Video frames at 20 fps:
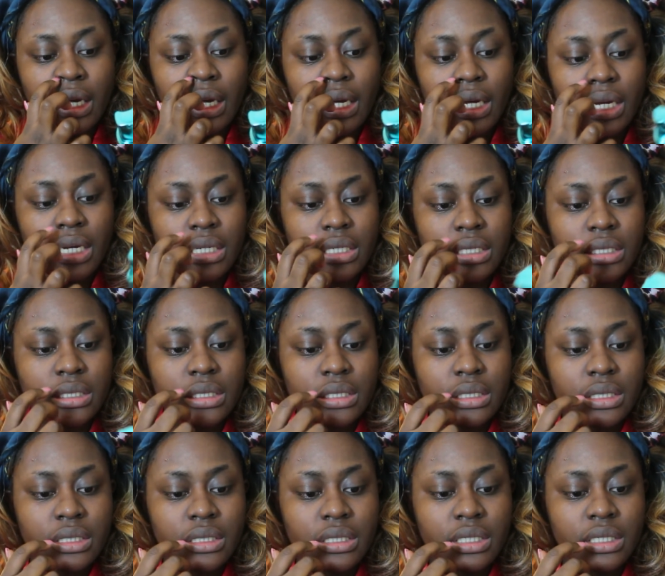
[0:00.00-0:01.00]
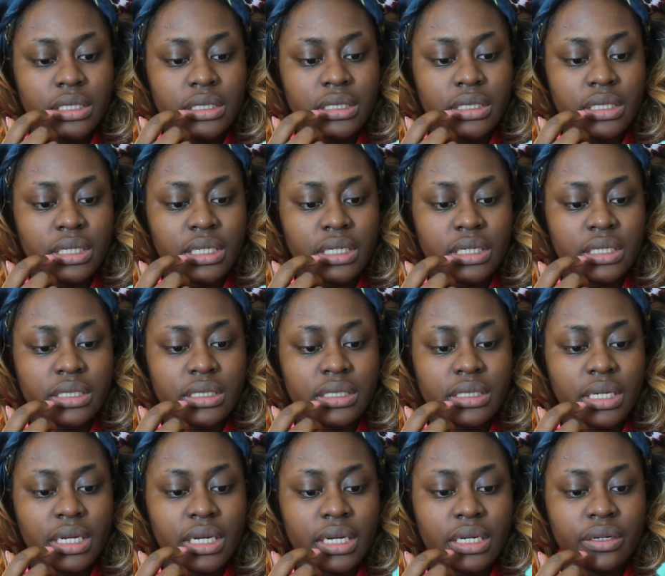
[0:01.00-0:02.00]
And this
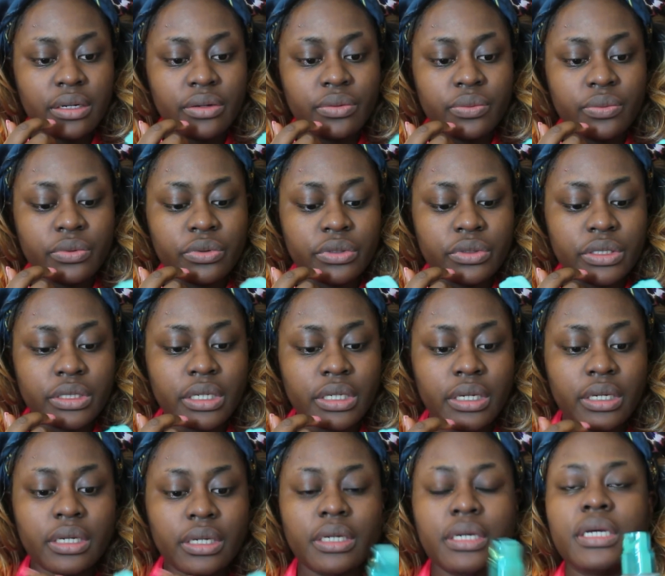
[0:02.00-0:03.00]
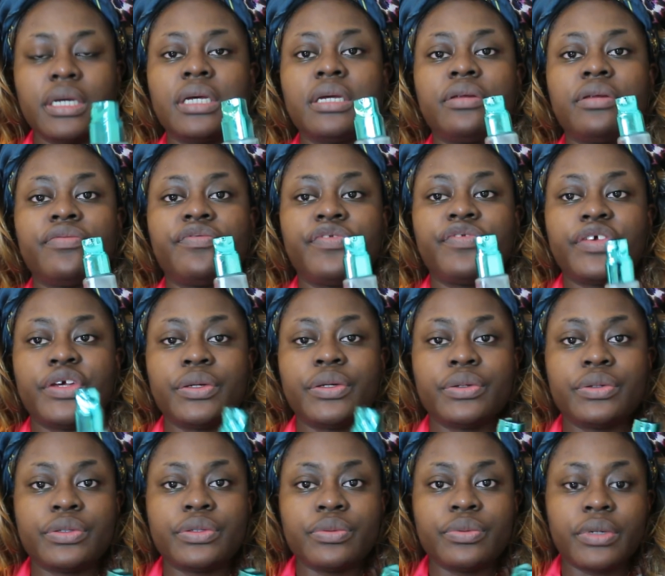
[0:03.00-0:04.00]
is aloe water
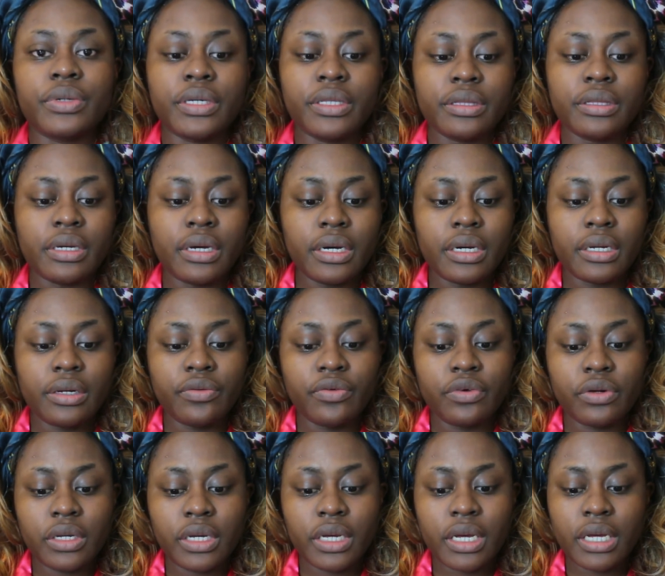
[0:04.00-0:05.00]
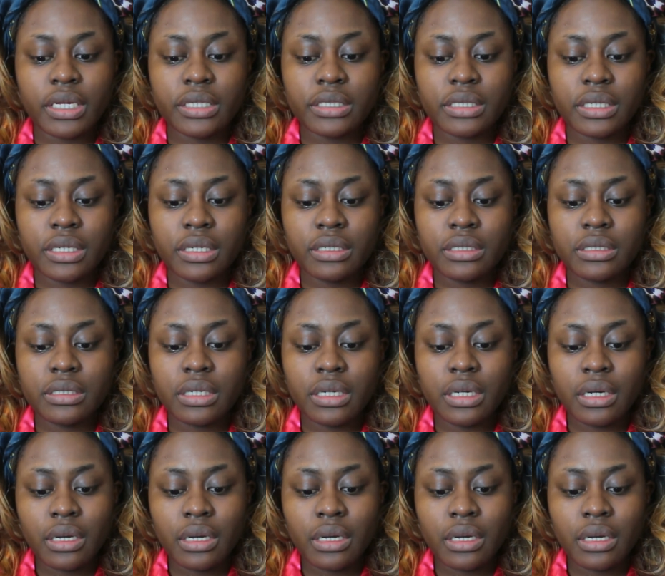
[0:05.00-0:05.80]
infused with hyaluronic acid.